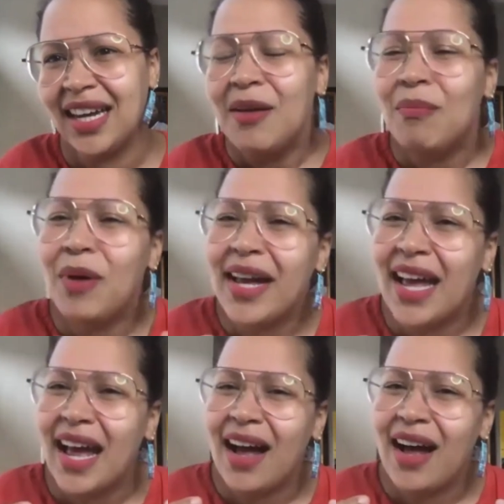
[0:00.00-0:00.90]
But
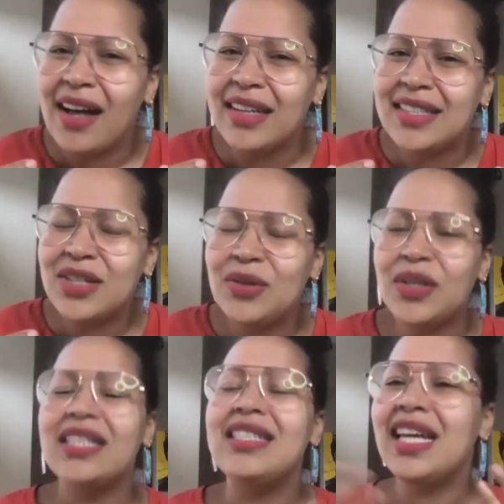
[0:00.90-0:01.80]
to
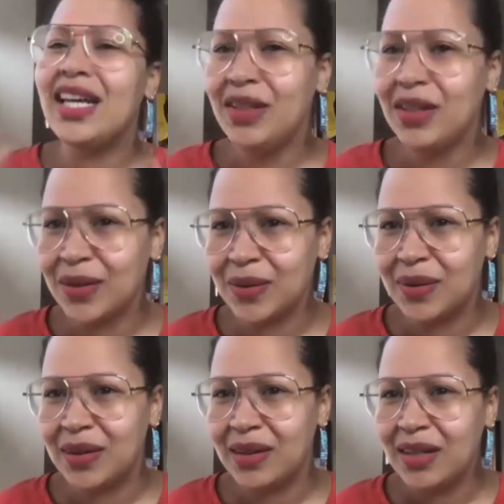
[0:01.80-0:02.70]
continue
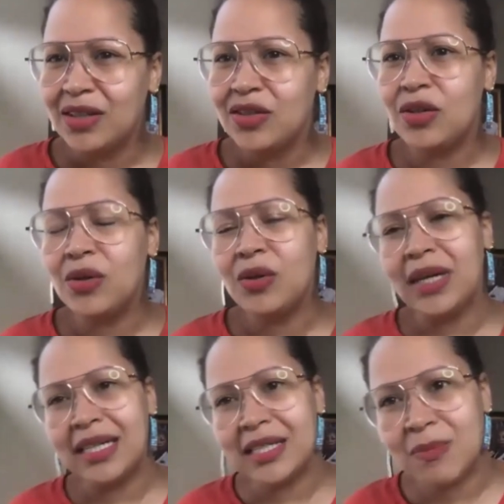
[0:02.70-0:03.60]
to
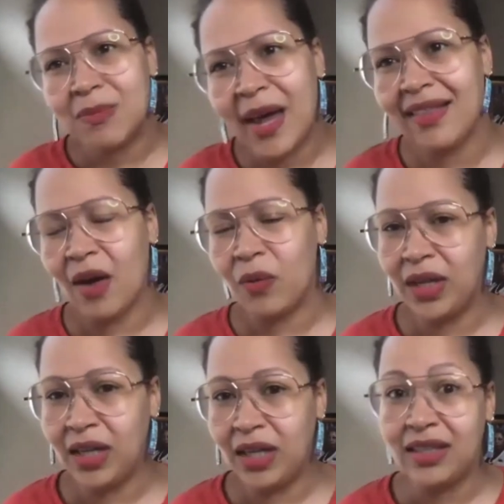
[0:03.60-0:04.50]
expect that
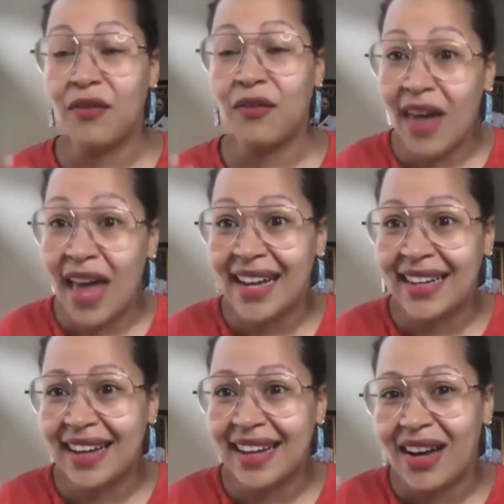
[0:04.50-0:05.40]
we
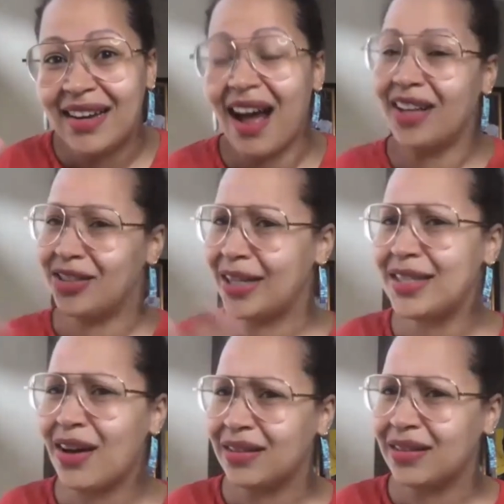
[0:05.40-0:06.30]
defend not just
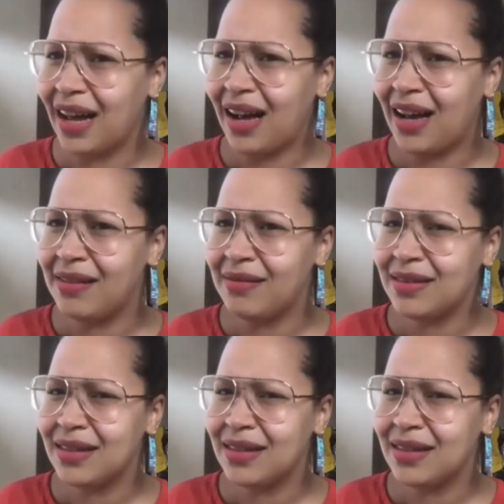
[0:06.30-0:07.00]
our lives,